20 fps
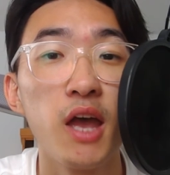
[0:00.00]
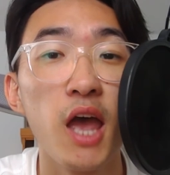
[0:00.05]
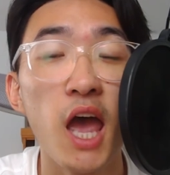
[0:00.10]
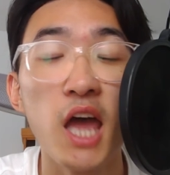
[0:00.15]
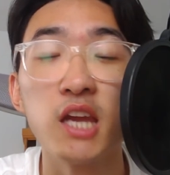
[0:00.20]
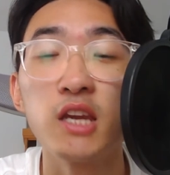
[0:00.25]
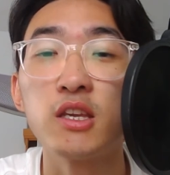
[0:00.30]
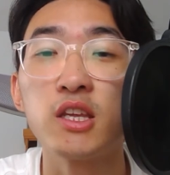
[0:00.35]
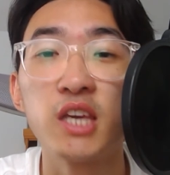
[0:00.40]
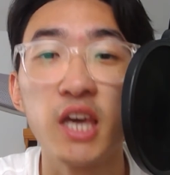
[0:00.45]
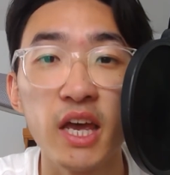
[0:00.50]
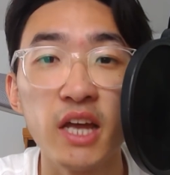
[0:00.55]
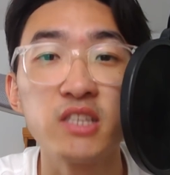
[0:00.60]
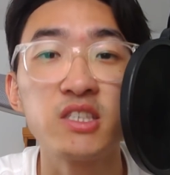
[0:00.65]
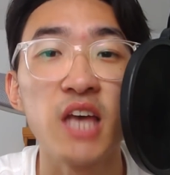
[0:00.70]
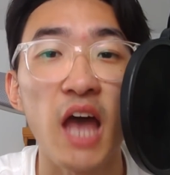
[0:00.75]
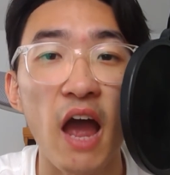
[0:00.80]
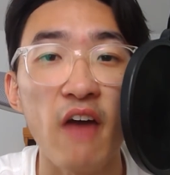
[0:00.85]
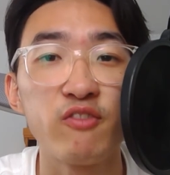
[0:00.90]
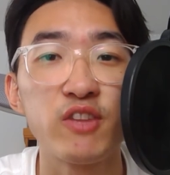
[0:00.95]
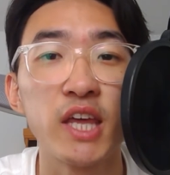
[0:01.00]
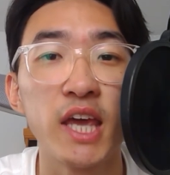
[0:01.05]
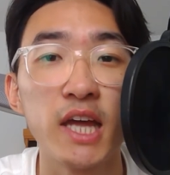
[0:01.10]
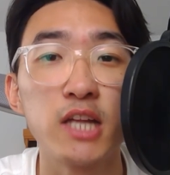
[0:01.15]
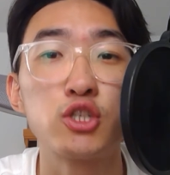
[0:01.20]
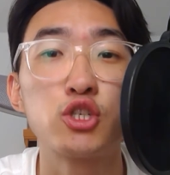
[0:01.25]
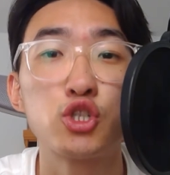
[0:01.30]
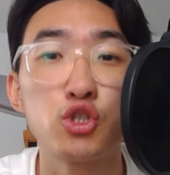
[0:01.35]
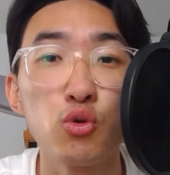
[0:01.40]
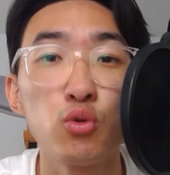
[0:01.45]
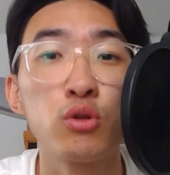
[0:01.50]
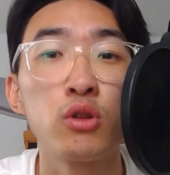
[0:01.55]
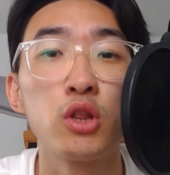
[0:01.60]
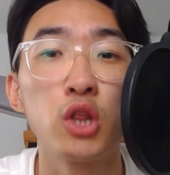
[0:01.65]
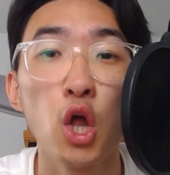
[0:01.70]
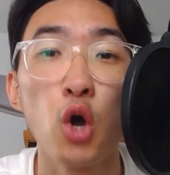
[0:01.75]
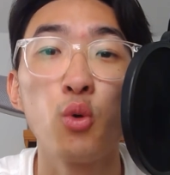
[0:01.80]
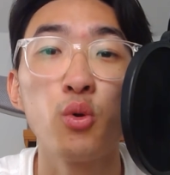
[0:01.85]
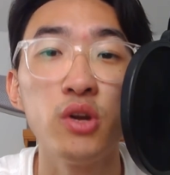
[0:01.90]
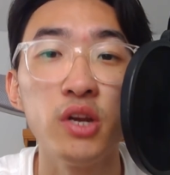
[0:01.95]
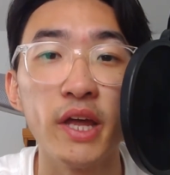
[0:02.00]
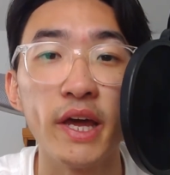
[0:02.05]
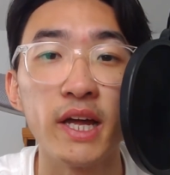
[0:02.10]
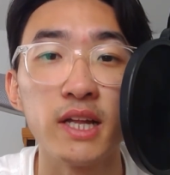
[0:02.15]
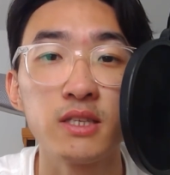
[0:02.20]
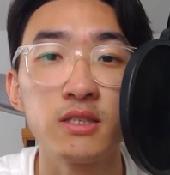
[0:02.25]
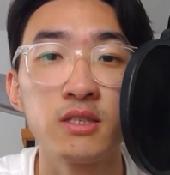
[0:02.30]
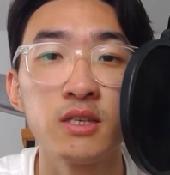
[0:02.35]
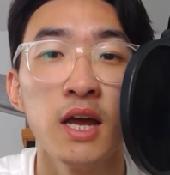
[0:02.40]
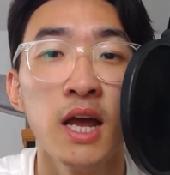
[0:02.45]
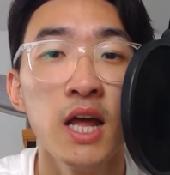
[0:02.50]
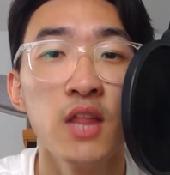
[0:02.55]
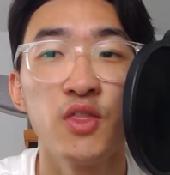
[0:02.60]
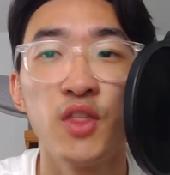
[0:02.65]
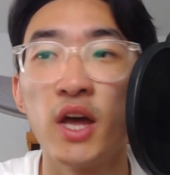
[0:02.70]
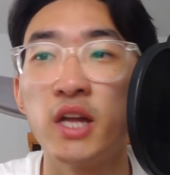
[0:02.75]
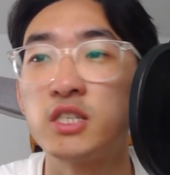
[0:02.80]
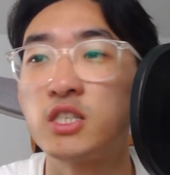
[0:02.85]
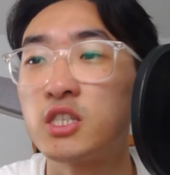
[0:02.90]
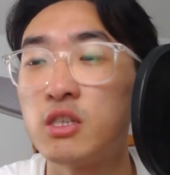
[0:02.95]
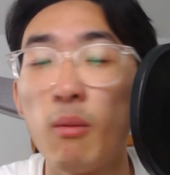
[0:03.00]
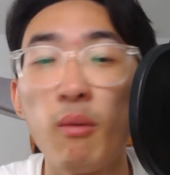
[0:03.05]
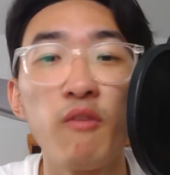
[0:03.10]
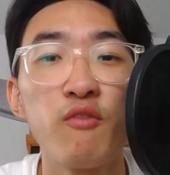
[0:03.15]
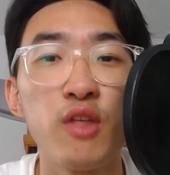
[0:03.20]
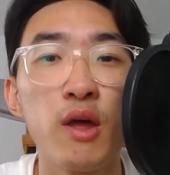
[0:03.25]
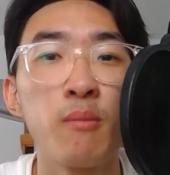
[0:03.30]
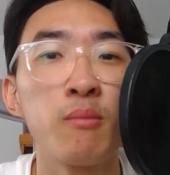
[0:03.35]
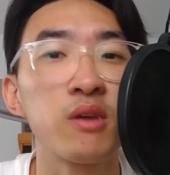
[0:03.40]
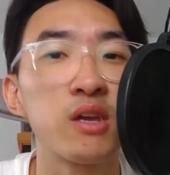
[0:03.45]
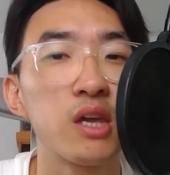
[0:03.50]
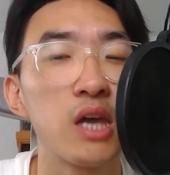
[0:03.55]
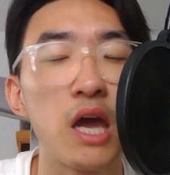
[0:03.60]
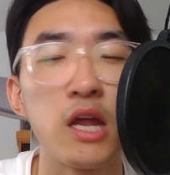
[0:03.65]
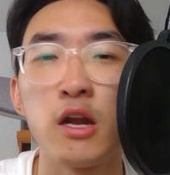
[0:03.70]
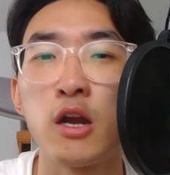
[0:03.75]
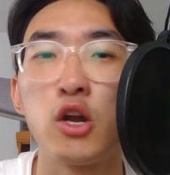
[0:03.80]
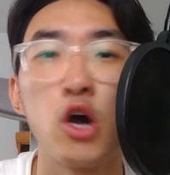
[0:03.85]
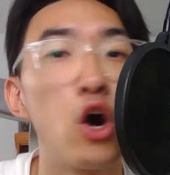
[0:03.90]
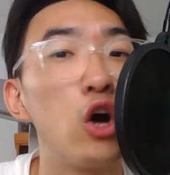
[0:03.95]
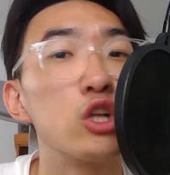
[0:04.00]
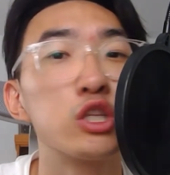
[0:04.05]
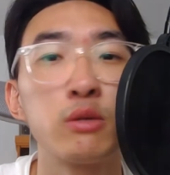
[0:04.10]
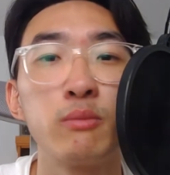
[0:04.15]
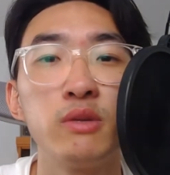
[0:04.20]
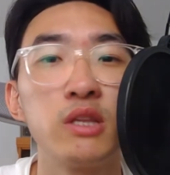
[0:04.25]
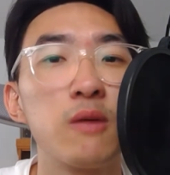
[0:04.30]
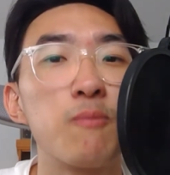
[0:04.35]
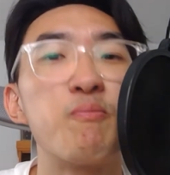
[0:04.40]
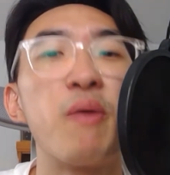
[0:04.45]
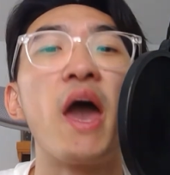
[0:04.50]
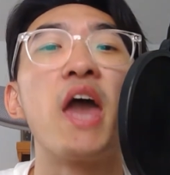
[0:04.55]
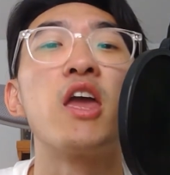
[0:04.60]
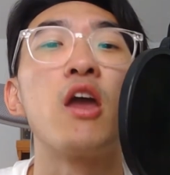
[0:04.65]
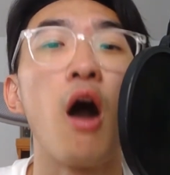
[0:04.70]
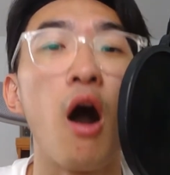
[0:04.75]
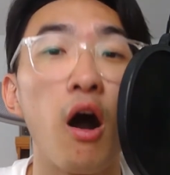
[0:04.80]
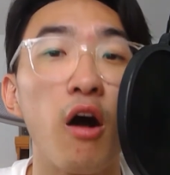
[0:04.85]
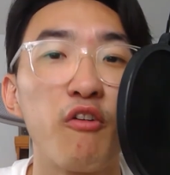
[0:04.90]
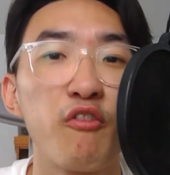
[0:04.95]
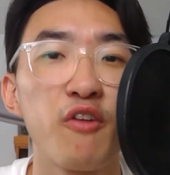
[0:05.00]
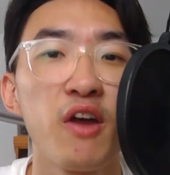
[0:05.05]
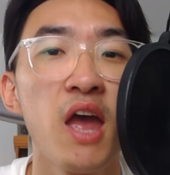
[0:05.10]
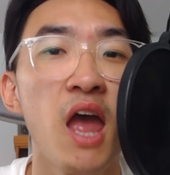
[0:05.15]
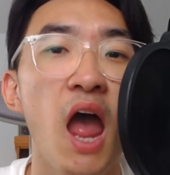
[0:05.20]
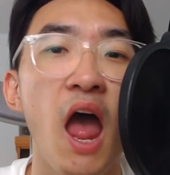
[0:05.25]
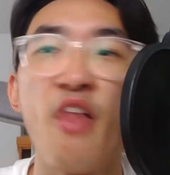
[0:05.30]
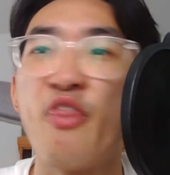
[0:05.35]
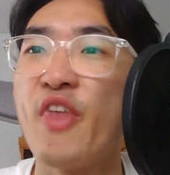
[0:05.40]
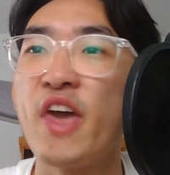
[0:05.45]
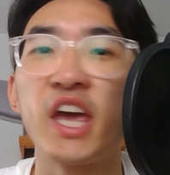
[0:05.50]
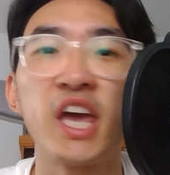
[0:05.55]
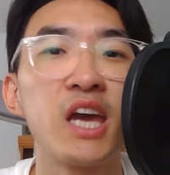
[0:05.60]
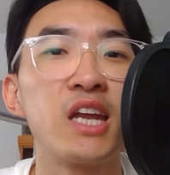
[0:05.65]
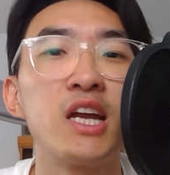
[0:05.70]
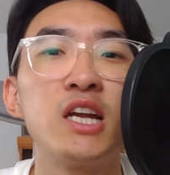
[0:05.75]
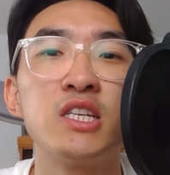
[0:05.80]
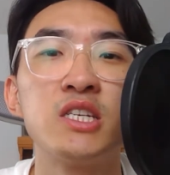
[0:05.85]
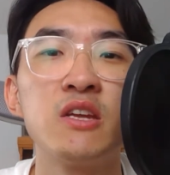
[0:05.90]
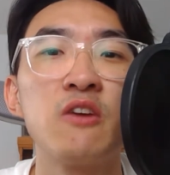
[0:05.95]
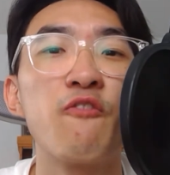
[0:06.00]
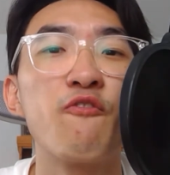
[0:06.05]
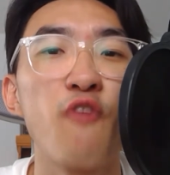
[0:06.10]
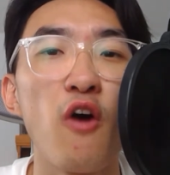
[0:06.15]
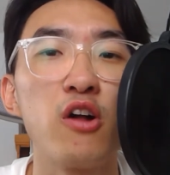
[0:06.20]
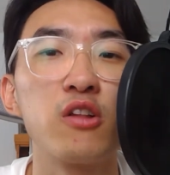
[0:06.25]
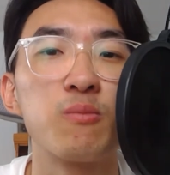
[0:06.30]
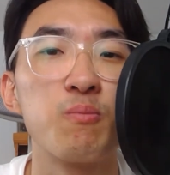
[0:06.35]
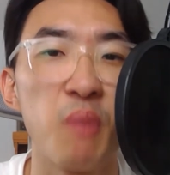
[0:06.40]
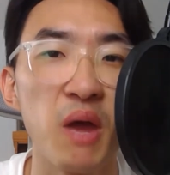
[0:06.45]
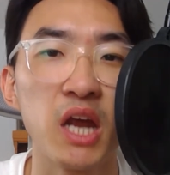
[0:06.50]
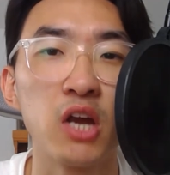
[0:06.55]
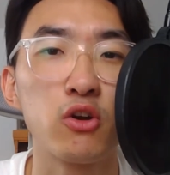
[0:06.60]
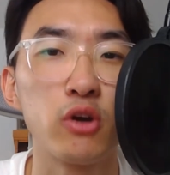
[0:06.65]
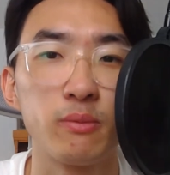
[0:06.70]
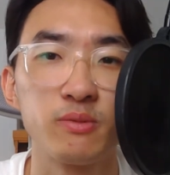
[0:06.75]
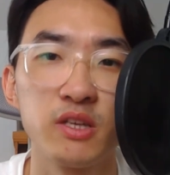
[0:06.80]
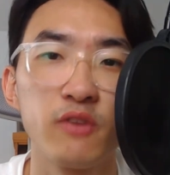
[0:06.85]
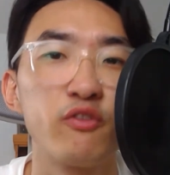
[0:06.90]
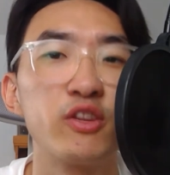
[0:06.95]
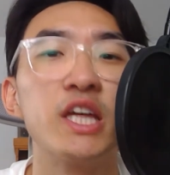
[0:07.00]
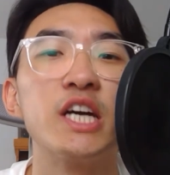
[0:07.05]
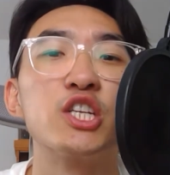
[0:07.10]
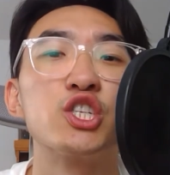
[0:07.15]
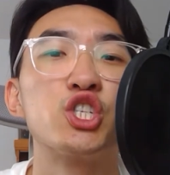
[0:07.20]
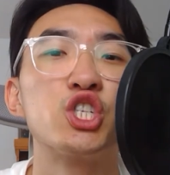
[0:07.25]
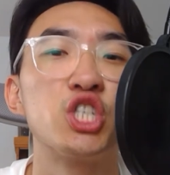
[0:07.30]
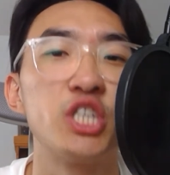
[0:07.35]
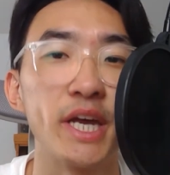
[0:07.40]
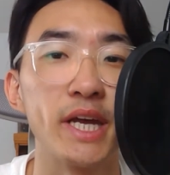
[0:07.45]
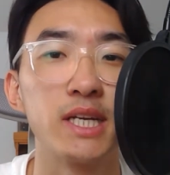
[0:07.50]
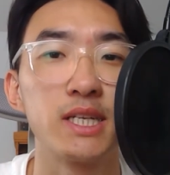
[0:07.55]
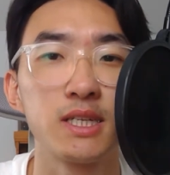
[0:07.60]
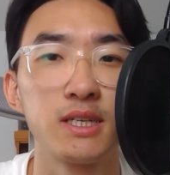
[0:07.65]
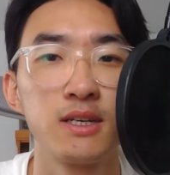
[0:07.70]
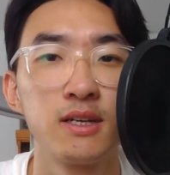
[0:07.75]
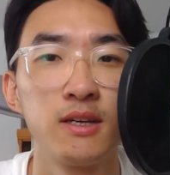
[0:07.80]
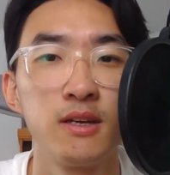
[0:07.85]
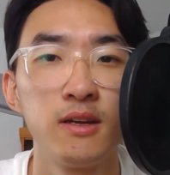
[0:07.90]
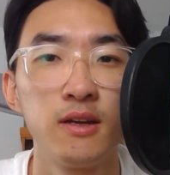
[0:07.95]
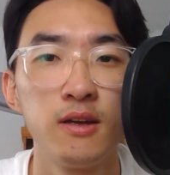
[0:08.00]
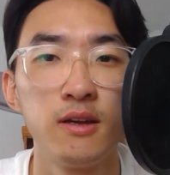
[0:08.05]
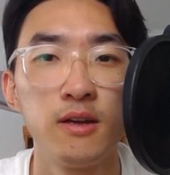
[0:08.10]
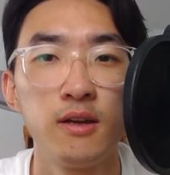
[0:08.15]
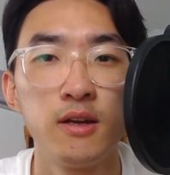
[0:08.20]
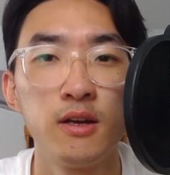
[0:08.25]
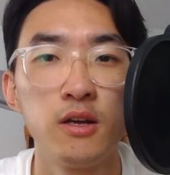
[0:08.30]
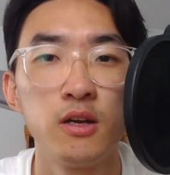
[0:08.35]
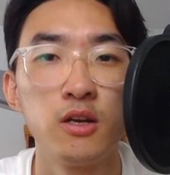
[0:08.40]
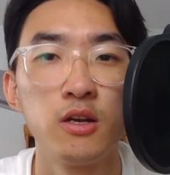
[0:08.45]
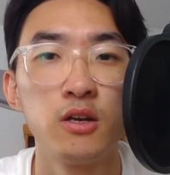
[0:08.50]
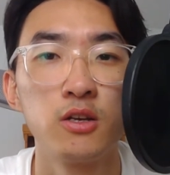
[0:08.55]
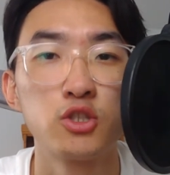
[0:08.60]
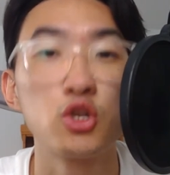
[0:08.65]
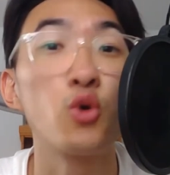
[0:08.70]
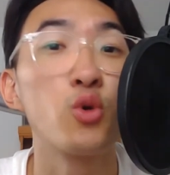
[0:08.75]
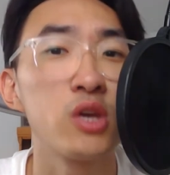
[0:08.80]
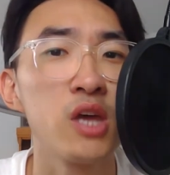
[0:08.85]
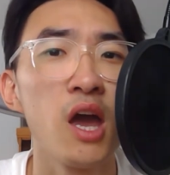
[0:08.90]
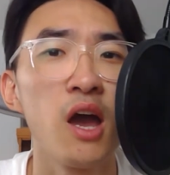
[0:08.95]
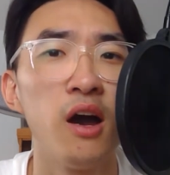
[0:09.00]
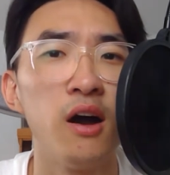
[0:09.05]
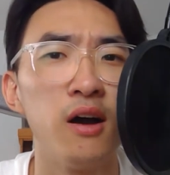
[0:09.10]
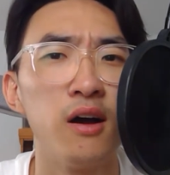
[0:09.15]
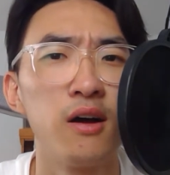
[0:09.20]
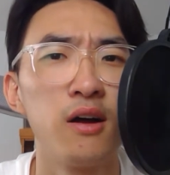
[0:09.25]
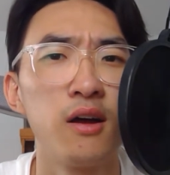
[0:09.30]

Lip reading: and kids have to get student loan debts that some of them cannot ultimately pay off, and they cannot default bankruptcy for that shit. So yeah,